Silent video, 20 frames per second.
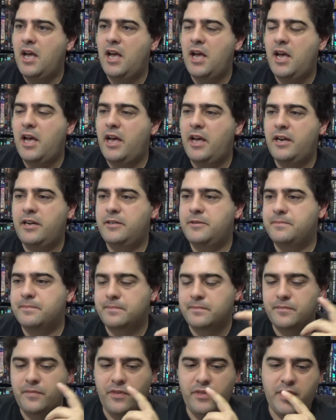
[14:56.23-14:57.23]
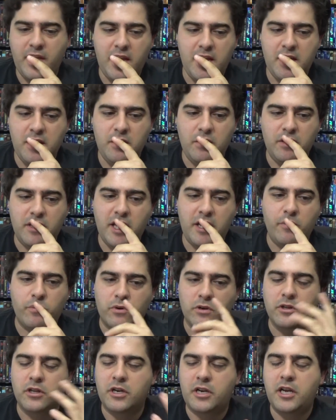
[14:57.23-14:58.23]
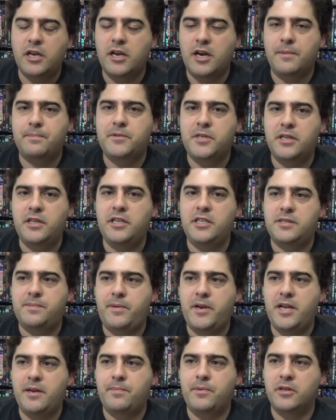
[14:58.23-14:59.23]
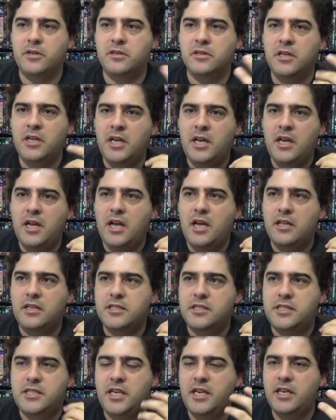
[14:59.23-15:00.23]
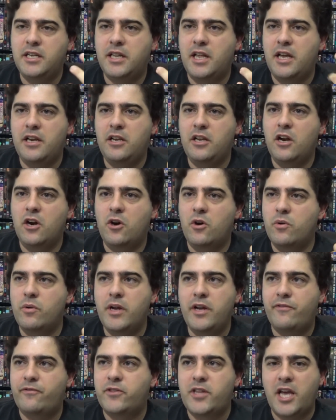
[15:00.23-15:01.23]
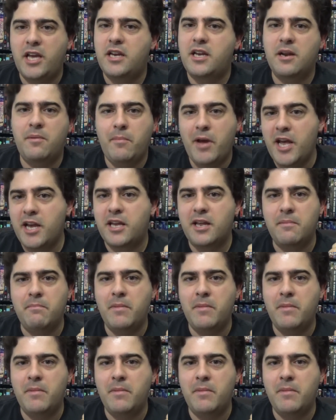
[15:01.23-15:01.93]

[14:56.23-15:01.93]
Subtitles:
And they were looking up to these people, seeing that, you know, if they can make it,